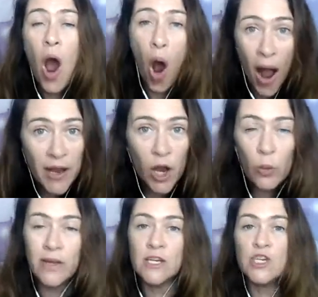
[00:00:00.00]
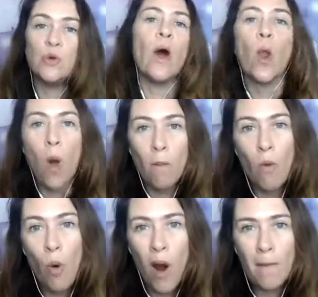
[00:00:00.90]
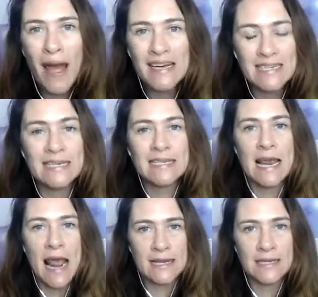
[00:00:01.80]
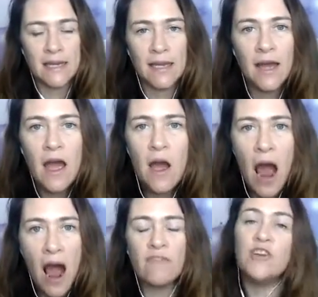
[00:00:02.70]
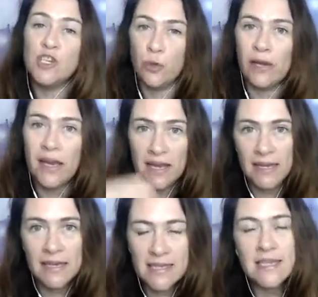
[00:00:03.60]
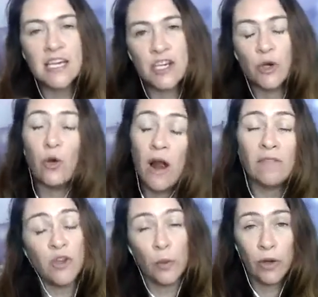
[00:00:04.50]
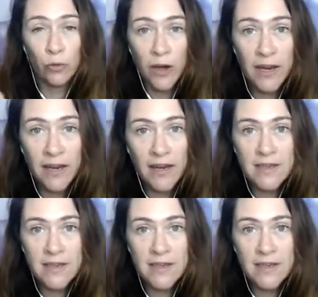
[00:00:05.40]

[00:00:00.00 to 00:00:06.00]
I go into a lot more about disconnecting after doing a healing session or after doing a reading.